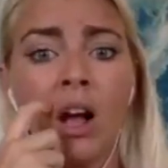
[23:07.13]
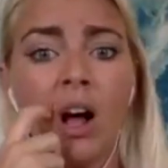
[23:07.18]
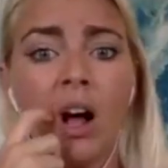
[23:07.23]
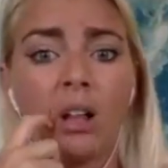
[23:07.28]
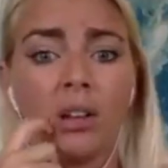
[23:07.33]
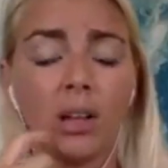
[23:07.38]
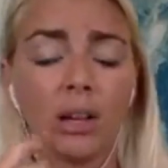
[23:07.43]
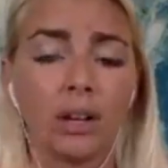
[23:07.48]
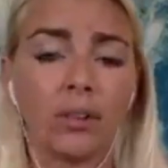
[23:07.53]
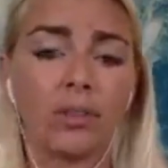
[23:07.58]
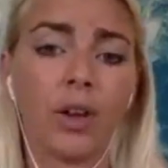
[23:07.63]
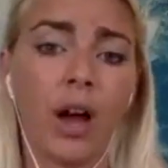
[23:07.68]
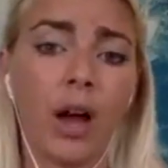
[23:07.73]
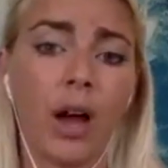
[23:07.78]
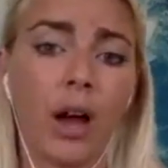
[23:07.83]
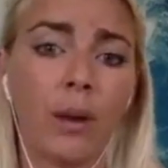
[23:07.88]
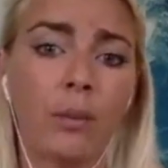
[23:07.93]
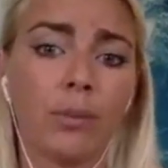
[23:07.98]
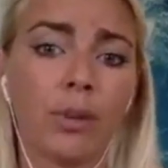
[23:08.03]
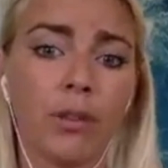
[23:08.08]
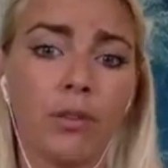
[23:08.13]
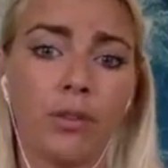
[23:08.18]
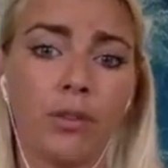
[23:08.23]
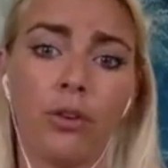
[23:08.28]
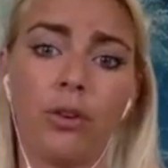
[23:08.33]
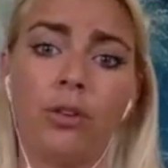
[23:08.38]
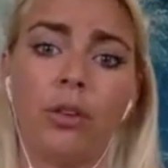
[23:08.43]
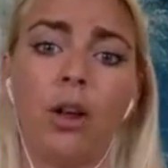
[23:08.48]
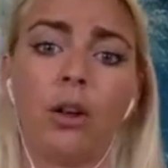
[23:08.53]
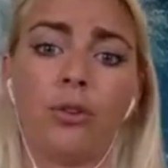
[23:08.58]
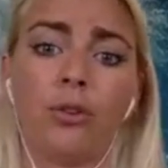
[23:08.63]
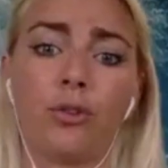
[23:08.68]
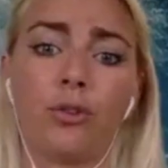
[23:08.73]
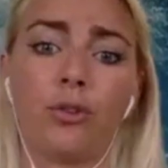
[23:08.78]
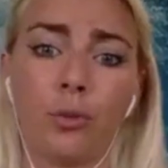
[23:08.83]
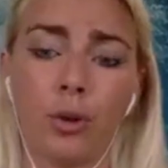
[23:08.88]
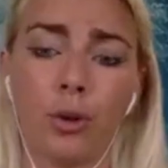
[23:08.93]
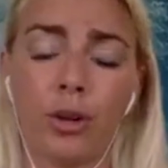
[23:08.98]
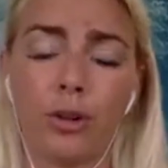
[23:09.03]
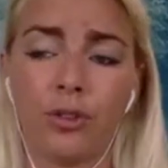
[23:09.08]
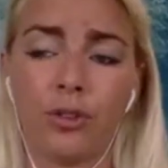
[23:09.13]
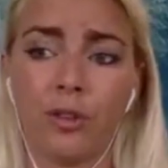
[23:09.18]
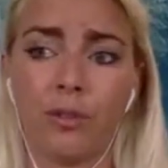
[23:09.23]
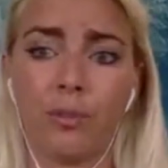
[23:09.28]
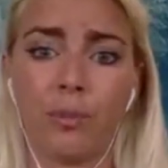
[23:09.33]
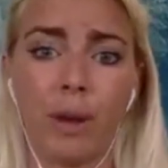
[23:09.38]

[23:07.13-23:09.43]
A lot of times I've heard a lot of stories of